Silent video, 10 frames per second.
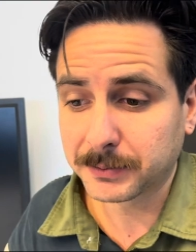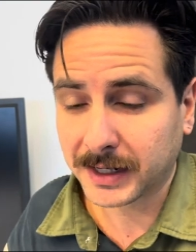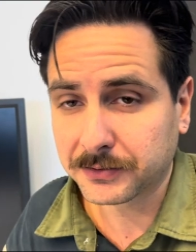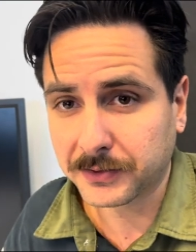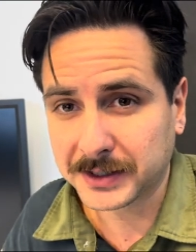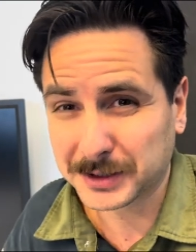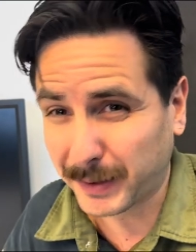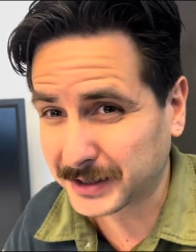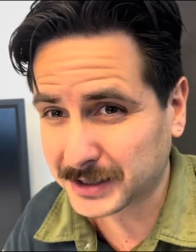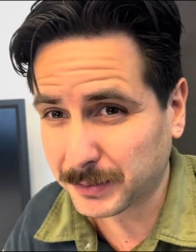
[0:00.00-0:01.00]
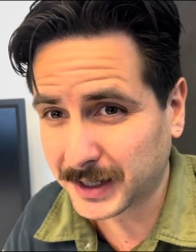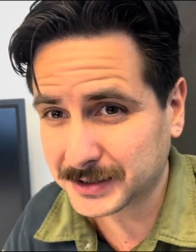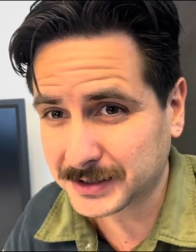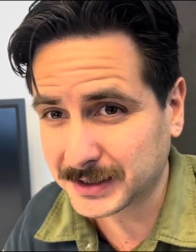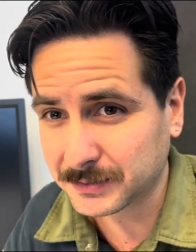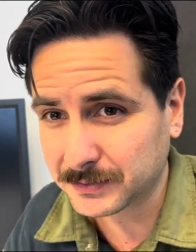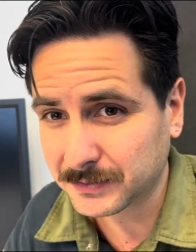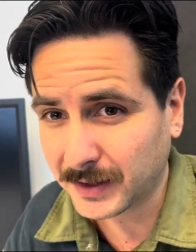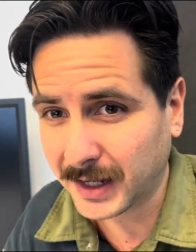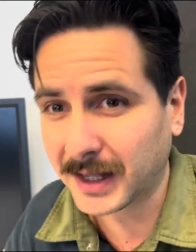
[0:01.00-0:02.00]
might face Benzema's team,
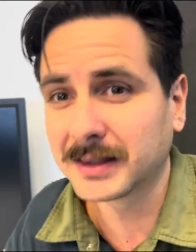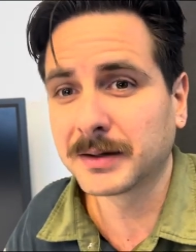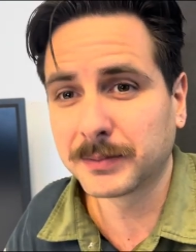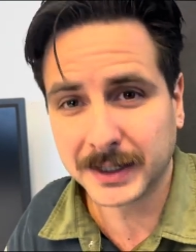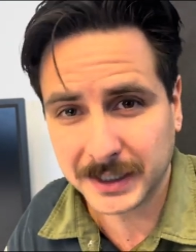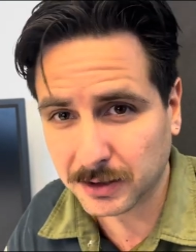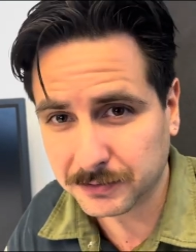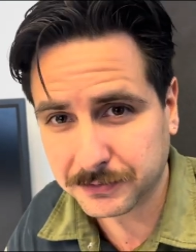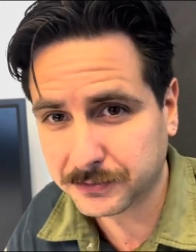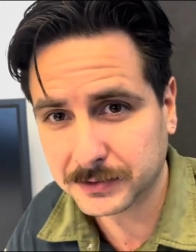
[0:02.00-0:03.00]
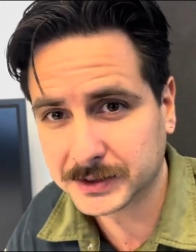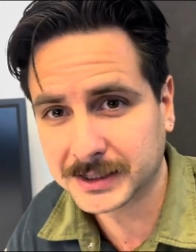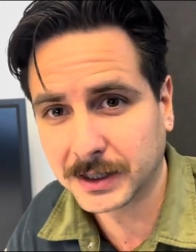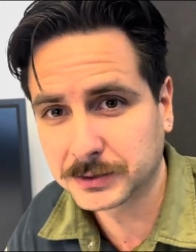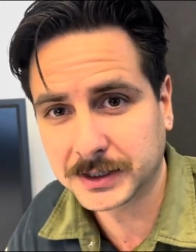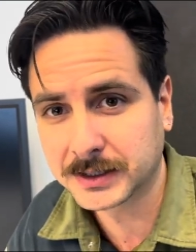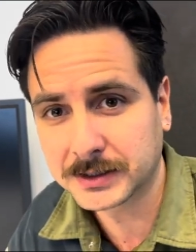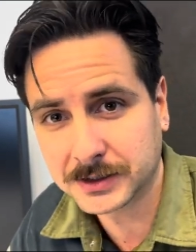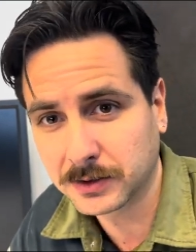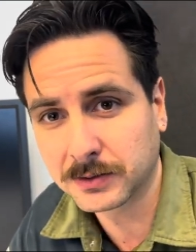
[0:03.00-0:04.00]
and the money of Saudi,
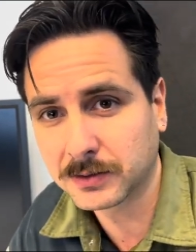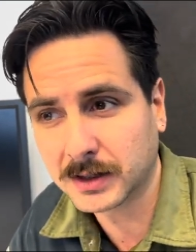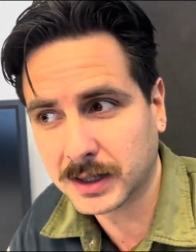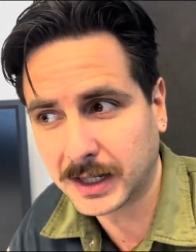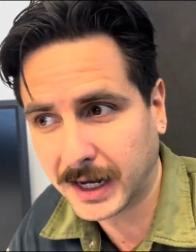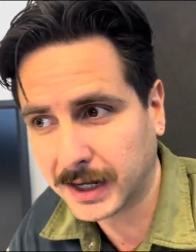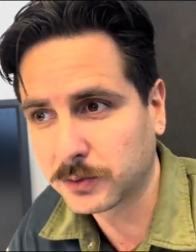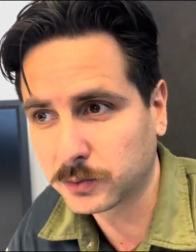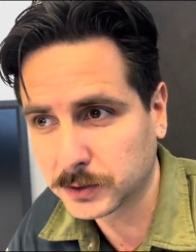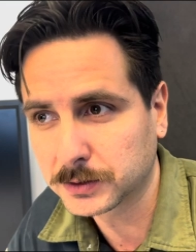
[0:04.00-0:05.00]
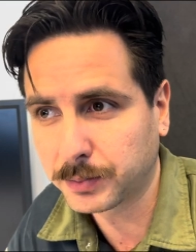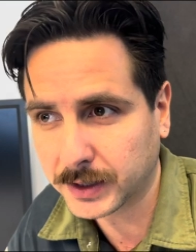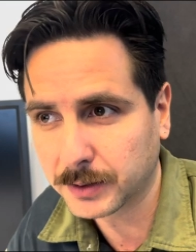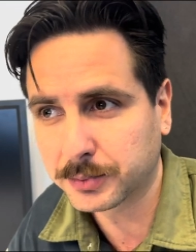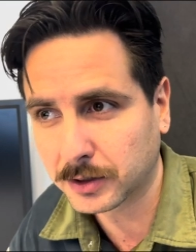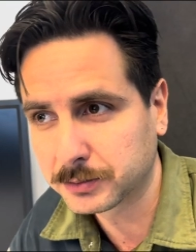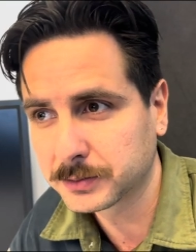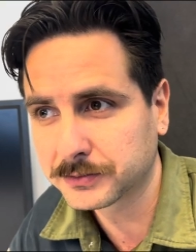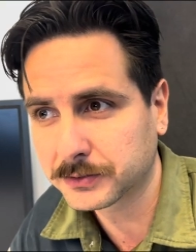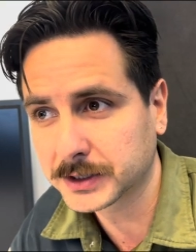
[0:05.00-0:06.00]
so that would be a
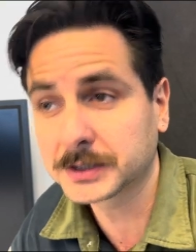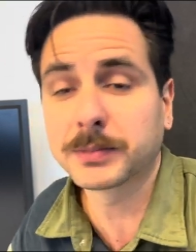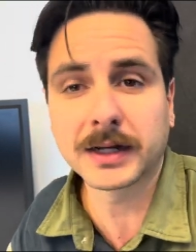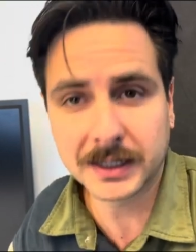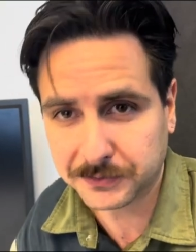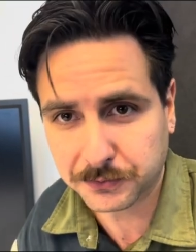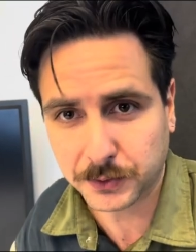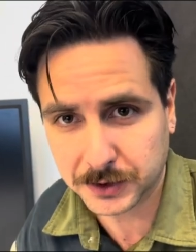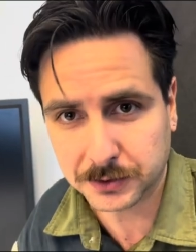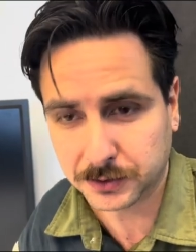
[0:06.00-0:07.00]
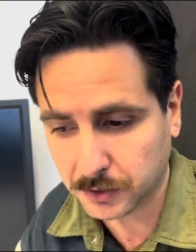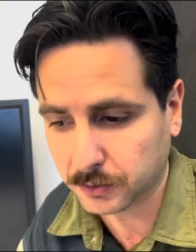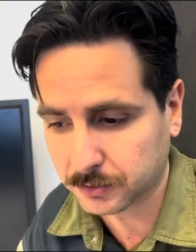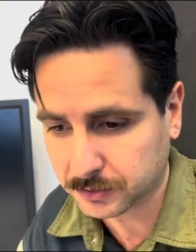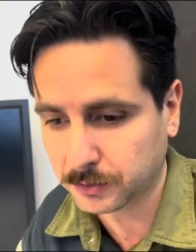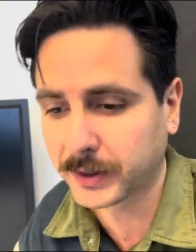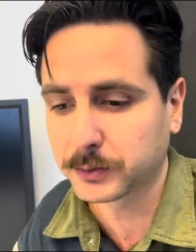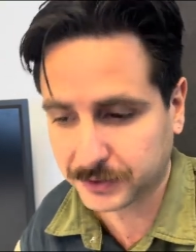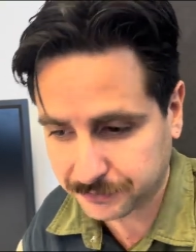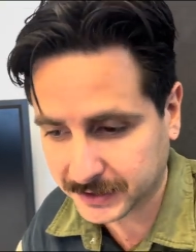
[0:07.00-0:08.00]
problem for us. But if we do go through and
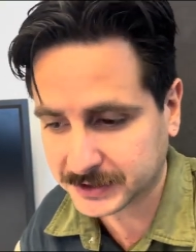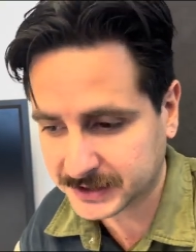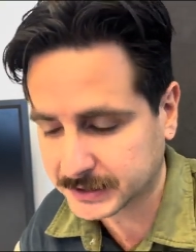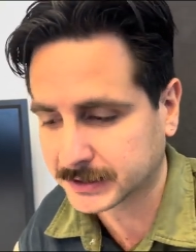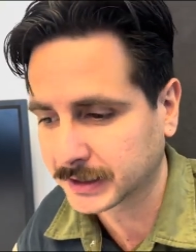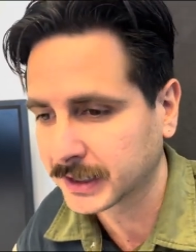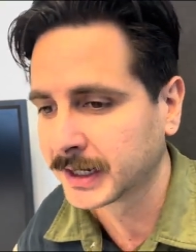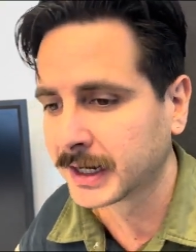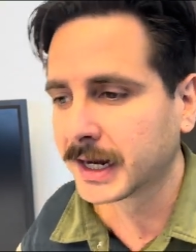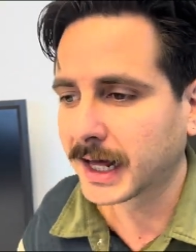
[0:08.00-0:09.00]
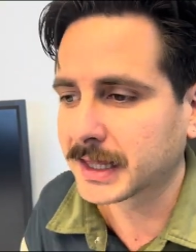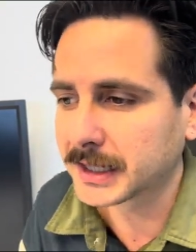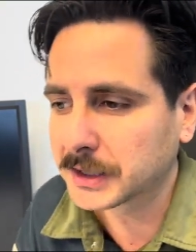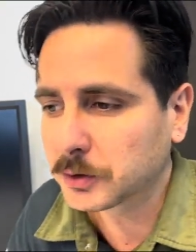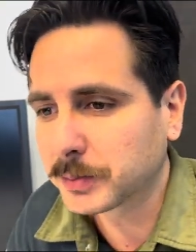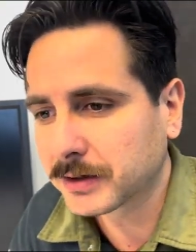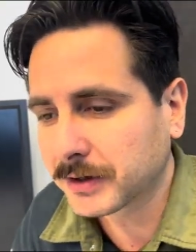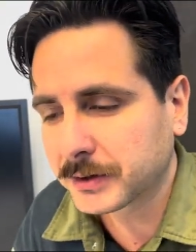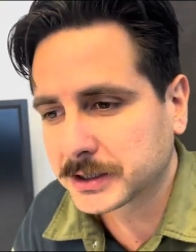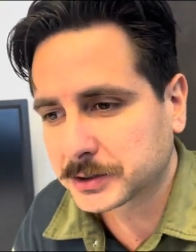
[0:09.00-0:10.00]
we face City, I think it would be a
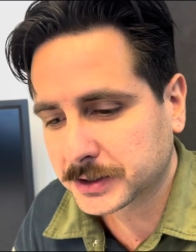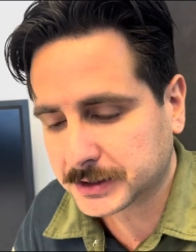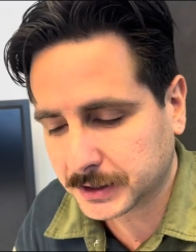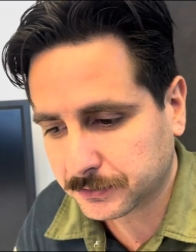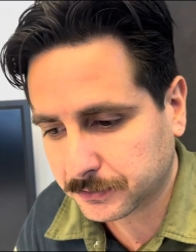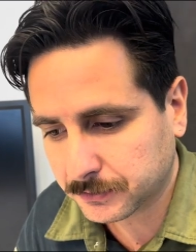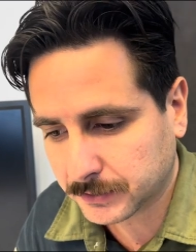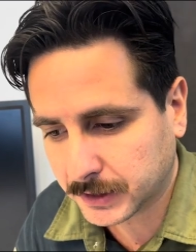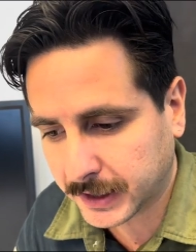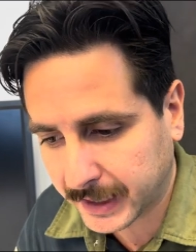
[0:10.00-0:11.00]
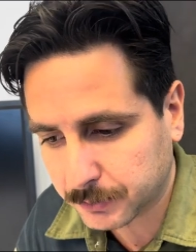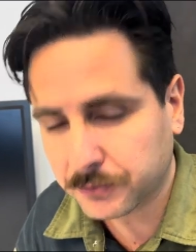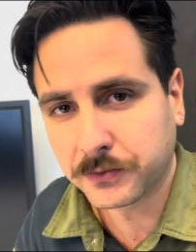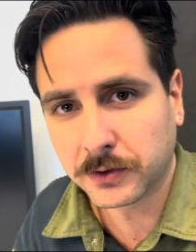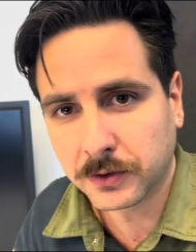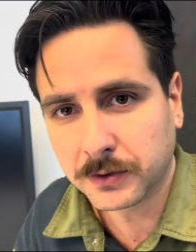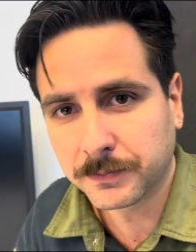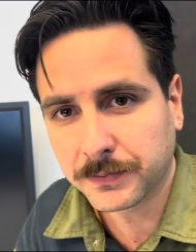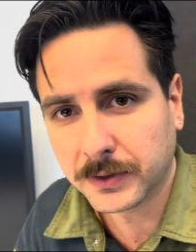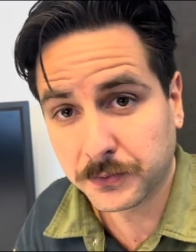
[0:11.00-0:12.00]
very interesting game for
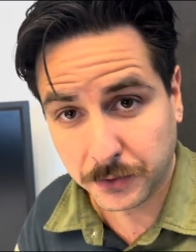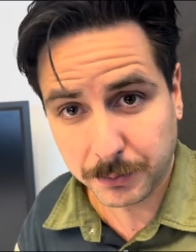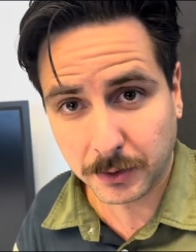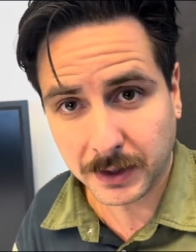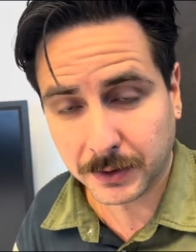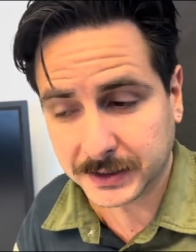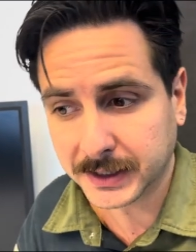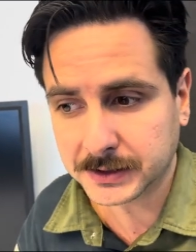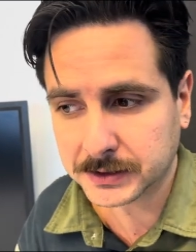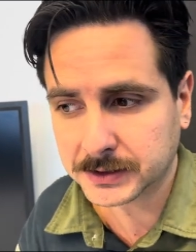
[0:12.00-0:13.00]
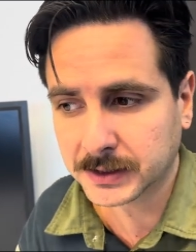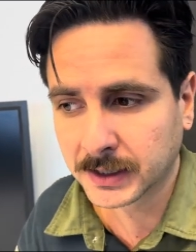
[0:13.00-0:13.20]
football nowadays